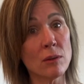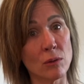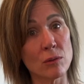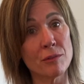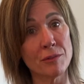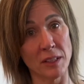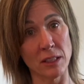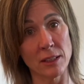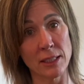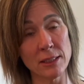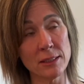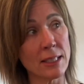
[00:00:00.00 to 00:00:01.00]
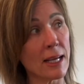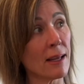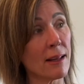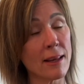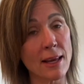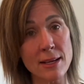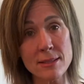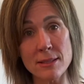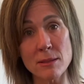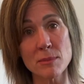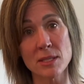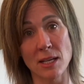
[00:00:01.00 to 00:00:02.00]
own feelings, second guess
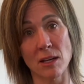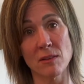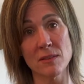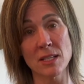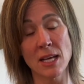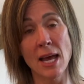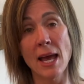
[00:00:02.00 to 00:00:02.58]
themselves,